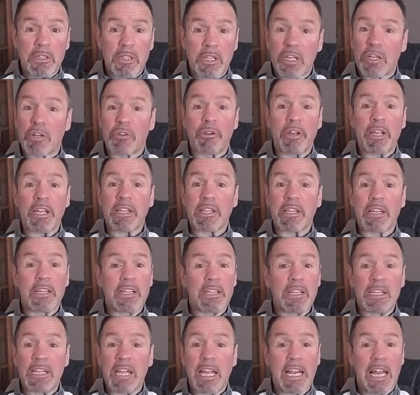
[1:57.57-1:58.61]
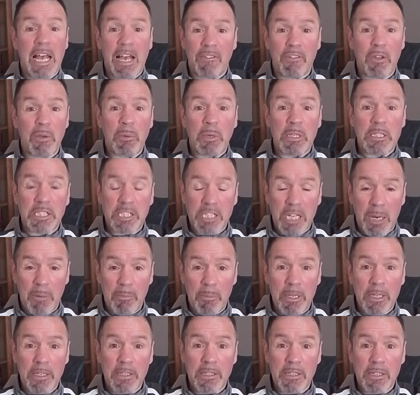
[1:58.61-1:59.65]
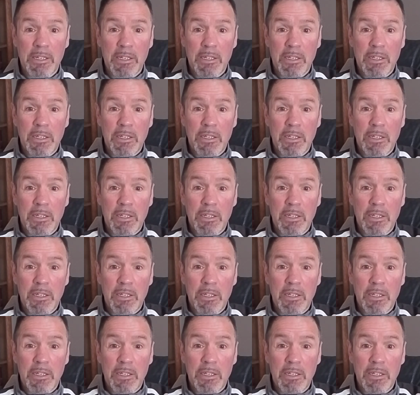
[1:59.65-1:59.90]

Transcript: the great light heavyweight champion.